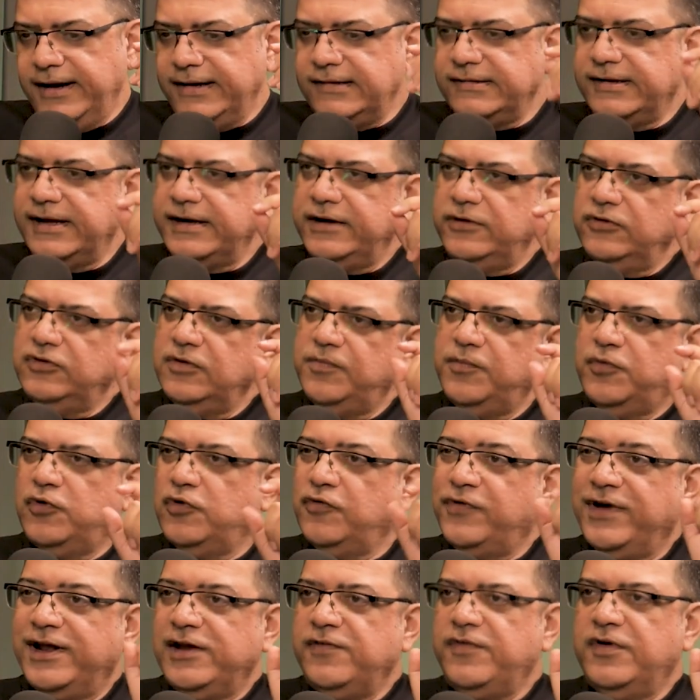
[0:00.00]
Let's get into the
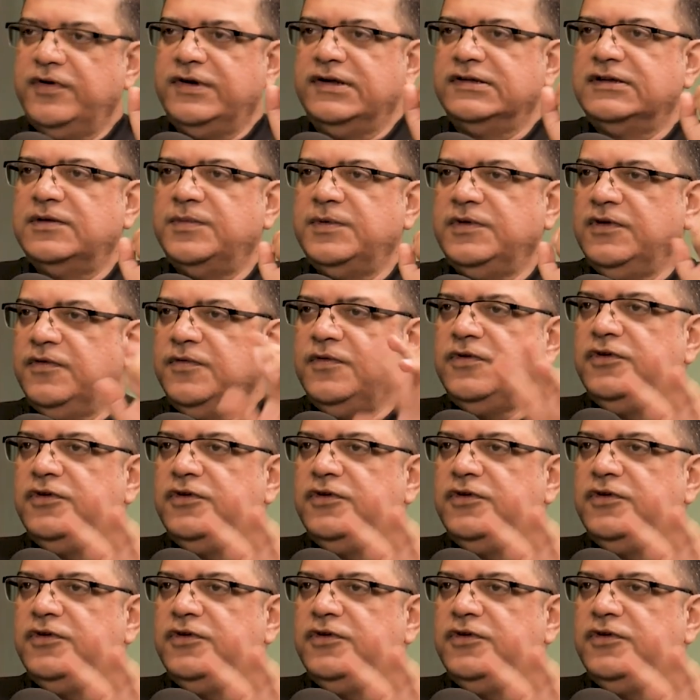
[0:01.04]
profile of your customers.